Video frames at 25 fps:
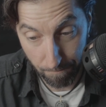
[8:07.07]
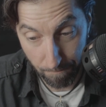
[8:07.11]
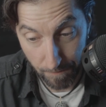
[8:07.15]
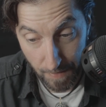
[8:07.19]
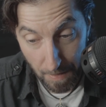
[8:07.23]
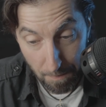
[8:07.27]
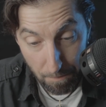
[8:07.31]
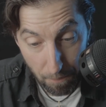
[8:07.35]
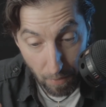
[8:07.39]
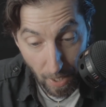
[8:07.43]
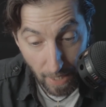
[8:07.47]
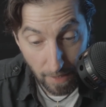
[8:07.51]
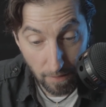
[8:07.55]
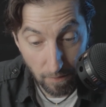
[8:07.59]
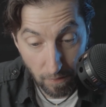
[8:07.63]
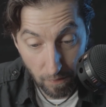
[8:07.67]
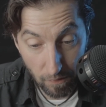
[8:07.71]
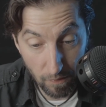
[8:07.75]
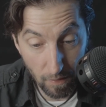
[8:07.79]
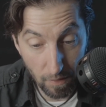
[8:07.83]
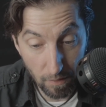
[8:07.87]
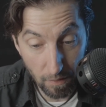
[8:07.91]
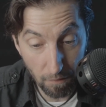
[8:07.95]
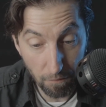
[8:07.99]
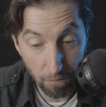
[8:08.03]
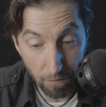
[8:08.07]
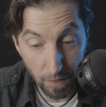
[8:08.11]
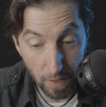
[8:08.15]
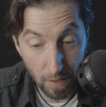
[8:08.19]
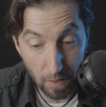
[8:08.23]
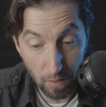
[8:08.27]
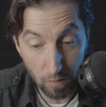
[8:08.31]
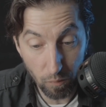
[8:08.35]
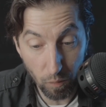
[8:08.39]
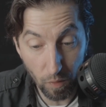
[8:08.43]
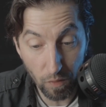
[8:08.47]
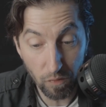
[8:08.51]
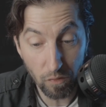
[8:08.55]
Their practice in the
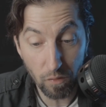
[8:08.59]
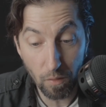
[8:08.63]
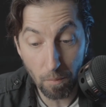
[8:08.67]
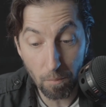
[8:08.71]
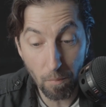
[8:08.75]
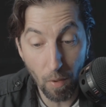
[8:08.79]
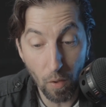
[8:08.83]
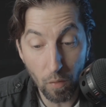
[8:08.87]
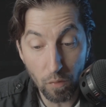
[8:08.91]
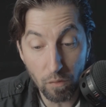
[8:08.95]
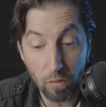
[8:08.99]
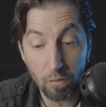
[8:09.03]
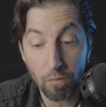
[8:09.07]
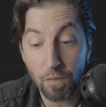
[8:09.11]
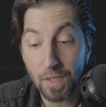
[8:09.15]
field was the most